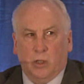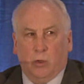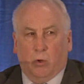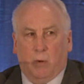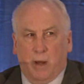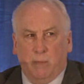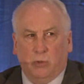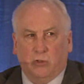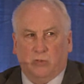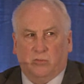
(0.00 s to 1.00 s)
who are
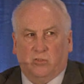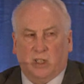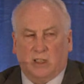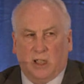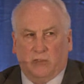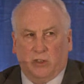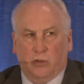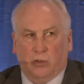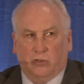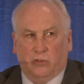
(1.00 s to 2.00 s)
members of the Psychiatric
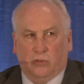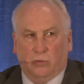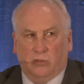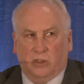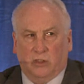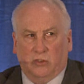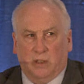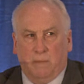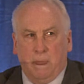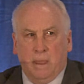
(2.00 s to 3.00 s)
Nurses
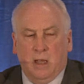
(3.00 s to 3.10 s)
Association,